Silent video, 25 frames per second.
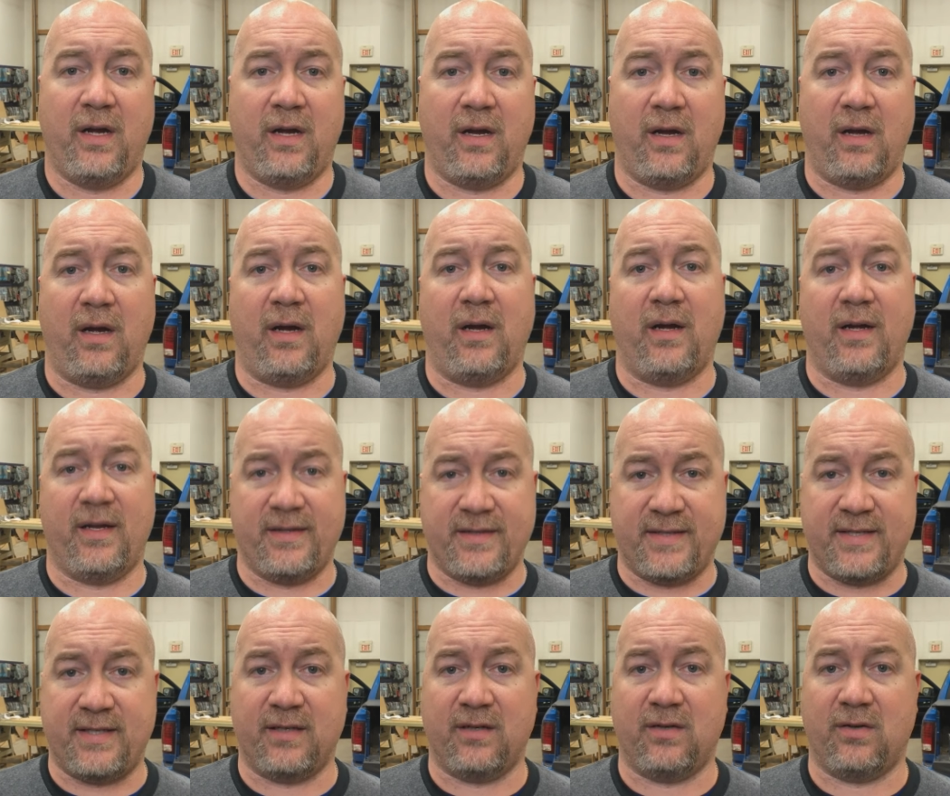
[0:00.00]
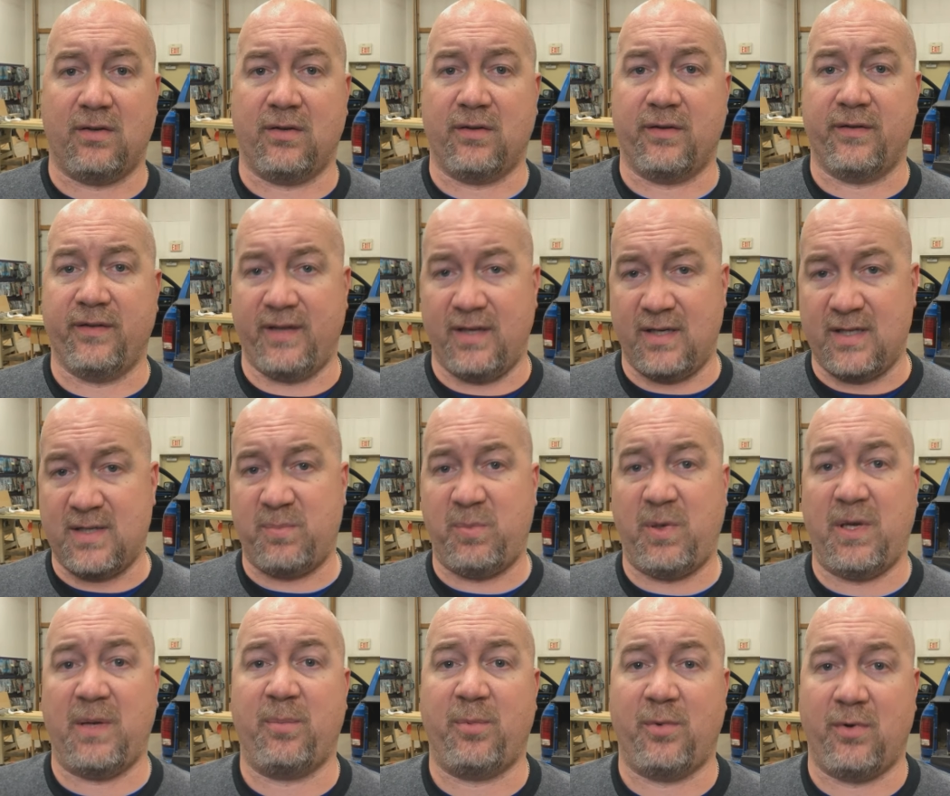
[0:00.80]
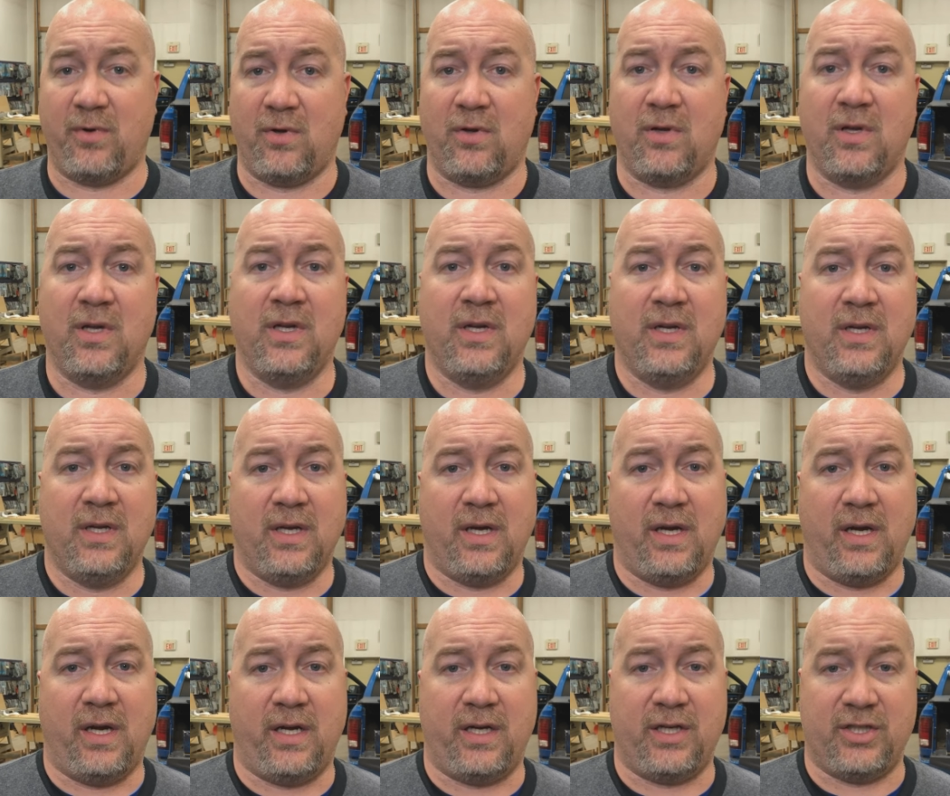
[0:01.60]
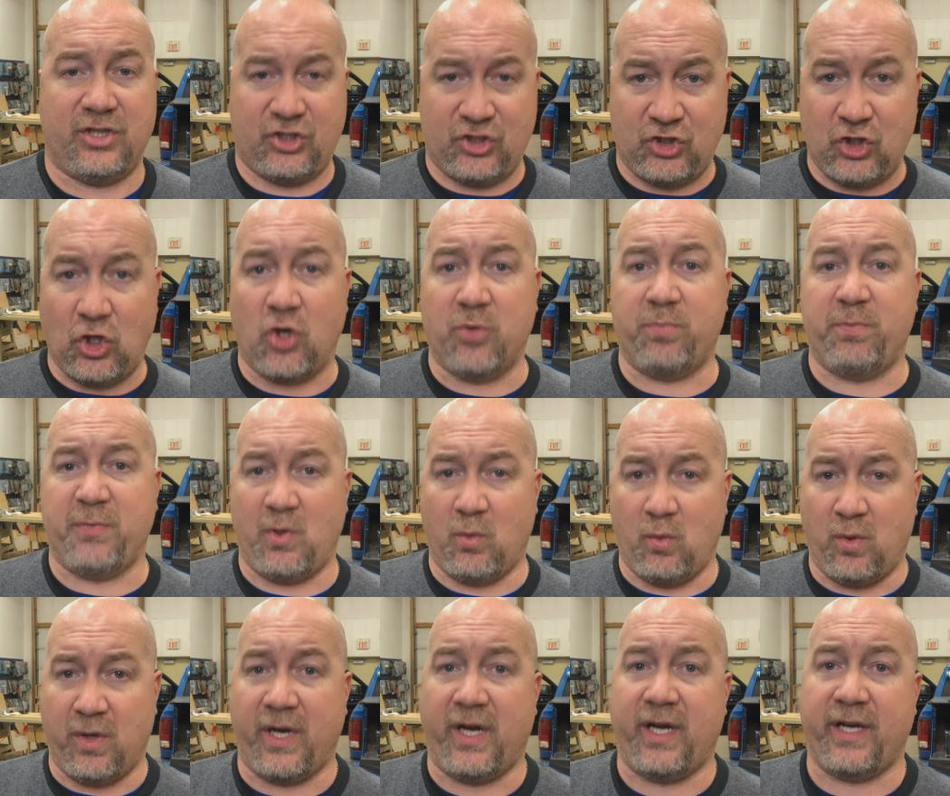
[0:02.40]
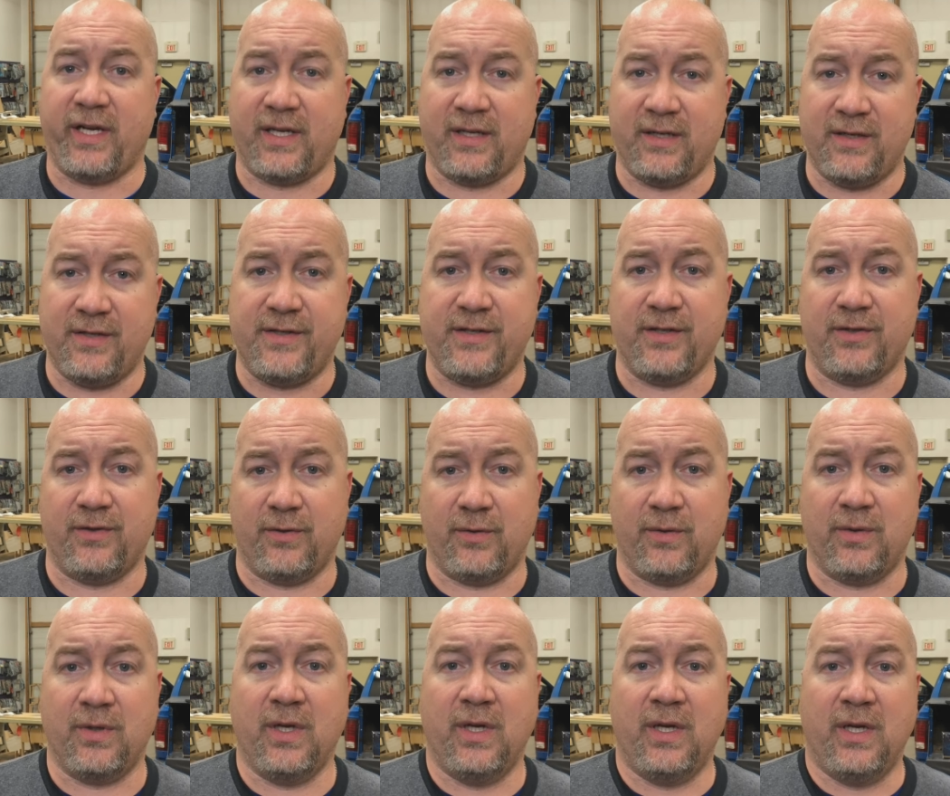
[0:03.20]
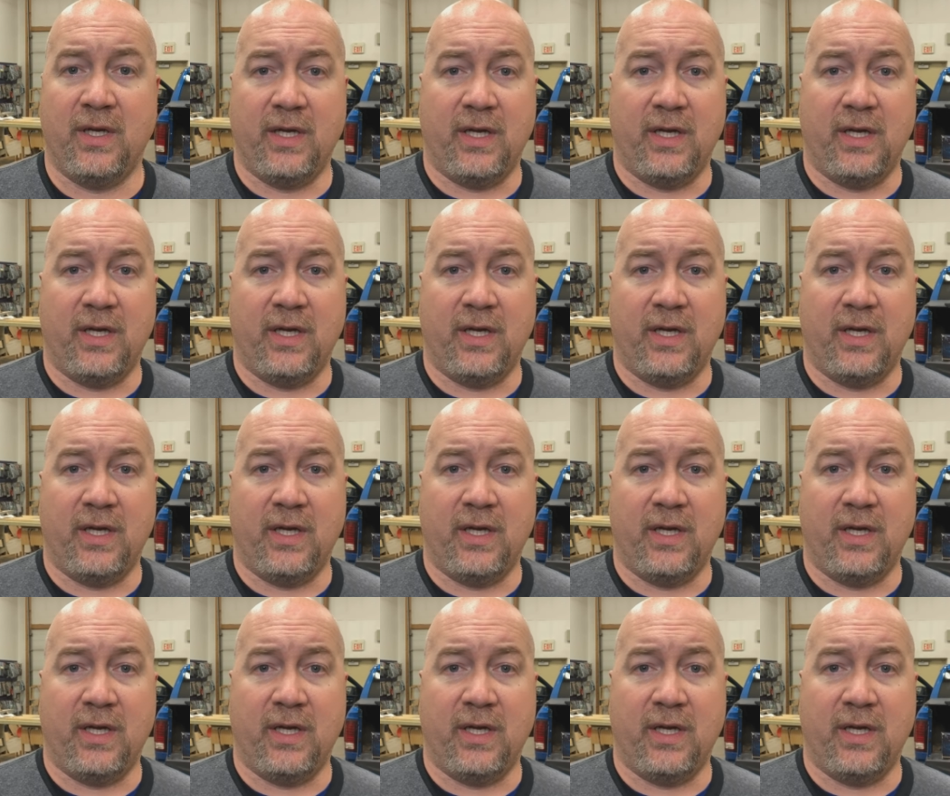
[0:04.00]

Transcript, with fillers: uh, until these people uh, showed me what I could do.